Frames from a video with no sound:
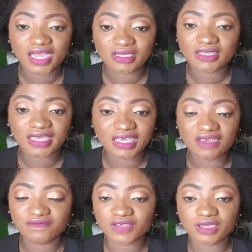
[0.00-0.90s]
I
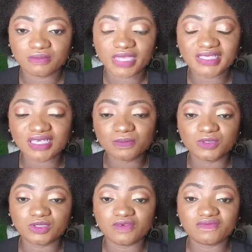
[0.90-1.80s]
gave
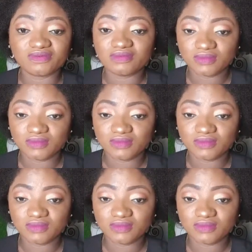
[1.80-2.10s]
examples of